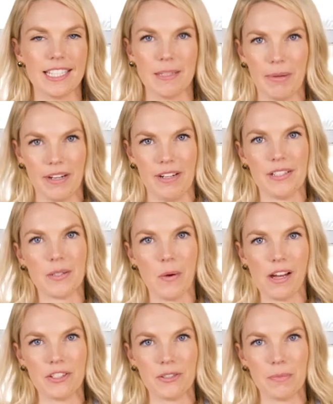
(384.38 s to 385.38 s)
is a butternut
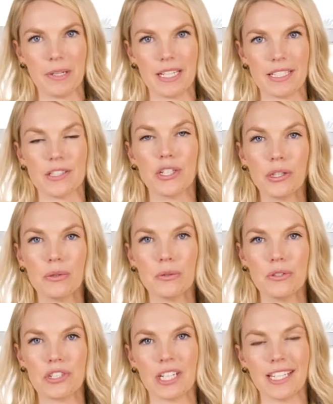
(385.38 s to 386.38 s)
squash because it's
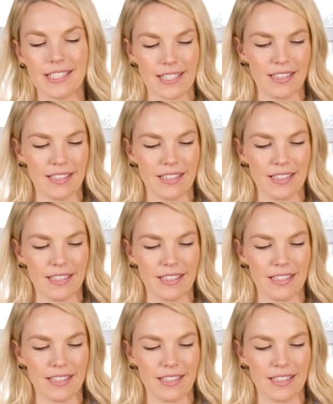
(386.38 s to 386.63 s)
huge and it's